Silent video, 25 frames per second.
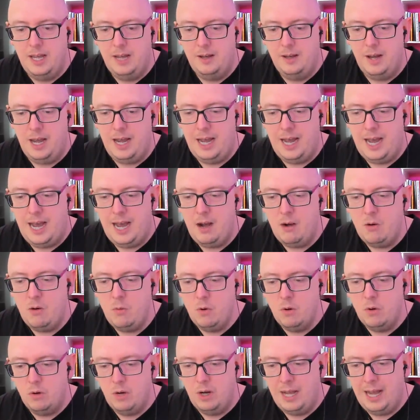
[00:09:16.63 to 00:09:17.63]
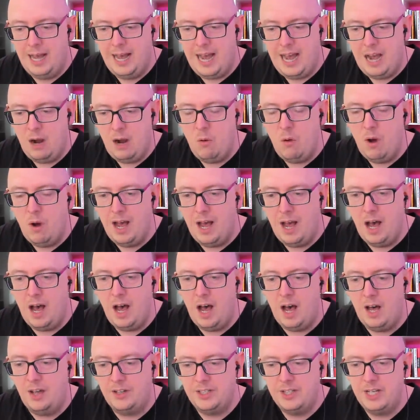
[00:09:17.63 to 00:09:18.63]
how
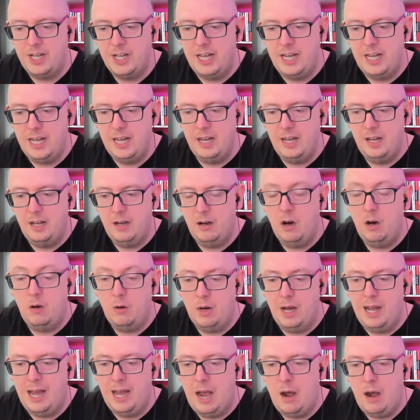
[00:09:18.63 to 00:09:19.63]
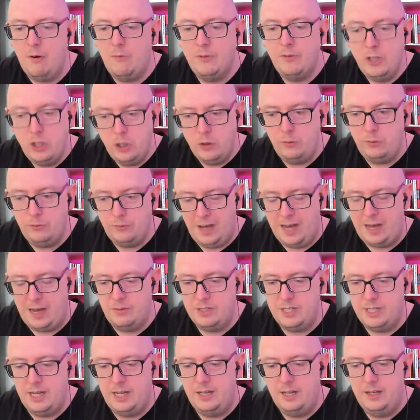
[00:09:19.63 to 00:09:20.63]
hard, or how have you
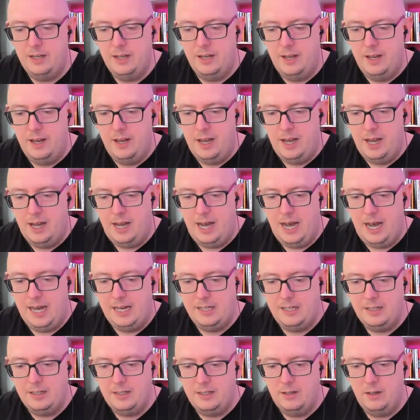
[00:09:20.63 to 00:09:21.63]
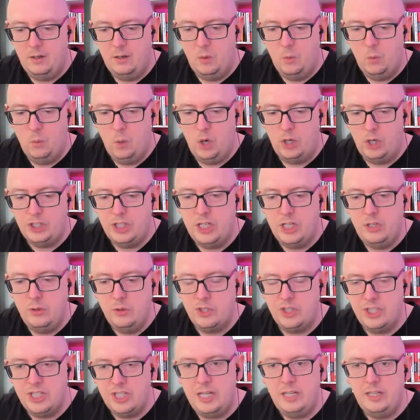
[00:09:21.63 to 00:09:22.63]
found it, and what do you
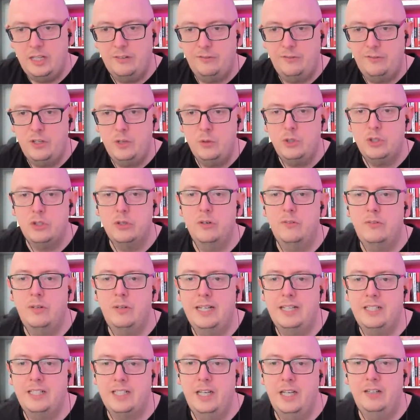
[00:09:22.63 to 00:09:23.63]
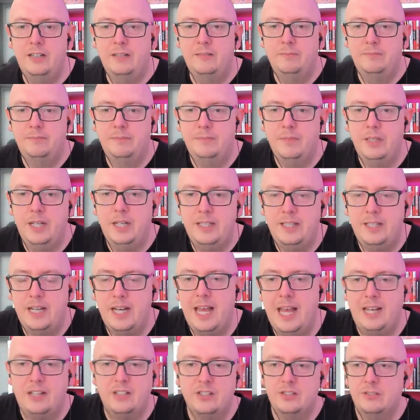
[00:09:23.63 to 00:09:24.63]
see the future of LinkedIn in the
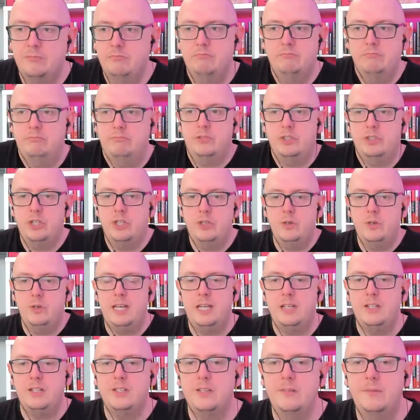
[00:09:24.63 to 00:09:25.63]
next 2 years?